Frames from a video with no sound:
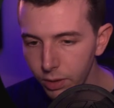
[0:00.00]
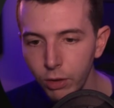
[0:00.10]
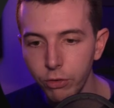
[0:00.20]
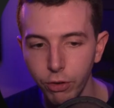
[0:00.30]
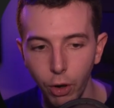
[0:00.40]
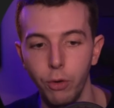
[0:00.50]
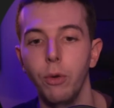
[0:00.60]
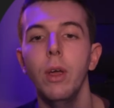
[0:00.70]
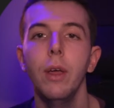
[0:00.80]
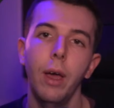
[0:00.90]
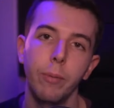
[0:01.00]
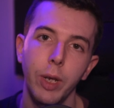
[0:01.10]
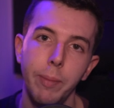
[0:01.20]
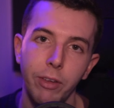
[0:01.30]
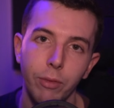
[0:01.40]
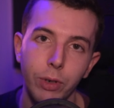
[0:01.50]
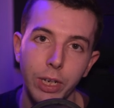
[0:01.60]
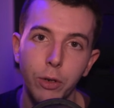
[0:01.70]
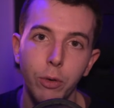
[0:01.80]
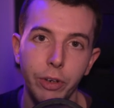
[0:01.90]
So I'm going to make some
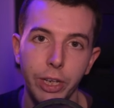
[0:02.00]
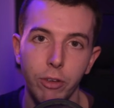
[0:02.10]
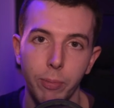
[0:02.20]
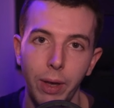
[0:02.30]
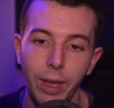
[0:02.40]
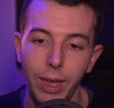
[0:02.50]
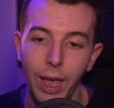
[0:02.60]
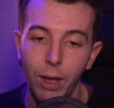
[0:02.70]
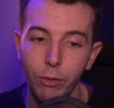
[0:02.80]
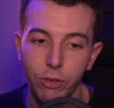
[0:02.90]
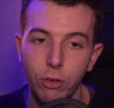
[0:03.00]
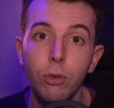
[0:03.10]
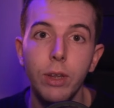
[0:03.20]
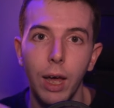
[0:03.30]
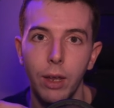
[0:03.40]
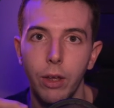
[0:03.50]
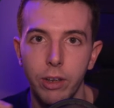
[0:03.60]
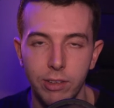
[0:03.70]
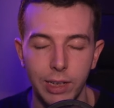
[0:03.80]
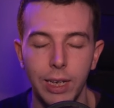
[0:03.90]
really cool videos about how to do that
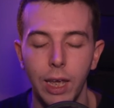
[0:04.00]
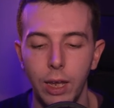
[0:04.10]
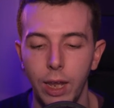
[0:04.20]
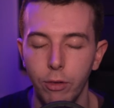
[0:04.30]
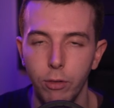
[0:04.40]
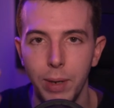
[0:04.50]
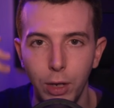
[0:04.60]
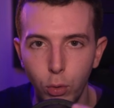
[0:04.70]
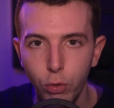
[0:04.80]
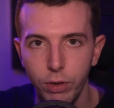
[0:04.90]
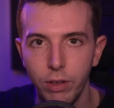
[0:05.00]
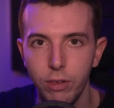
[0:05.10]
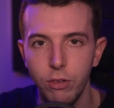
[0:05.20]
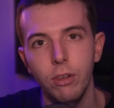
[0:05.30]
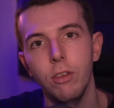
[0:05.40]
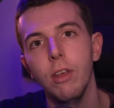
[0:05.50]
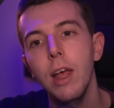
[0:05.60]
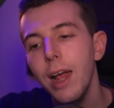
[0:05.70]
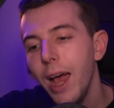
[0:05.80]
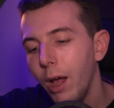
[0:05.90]
nicely and how to make cool transitions,
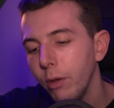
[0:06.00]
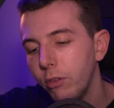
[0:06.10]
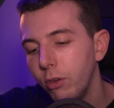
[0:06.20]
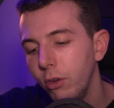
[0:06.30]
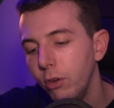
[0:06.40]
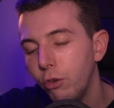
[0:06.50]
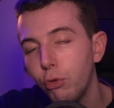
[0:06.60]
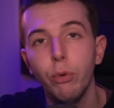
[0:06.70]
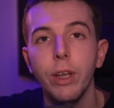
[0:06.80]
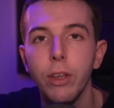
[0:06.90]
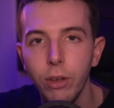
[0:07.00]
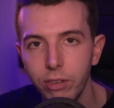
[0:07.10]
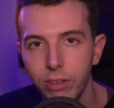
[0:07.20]
how to trigger those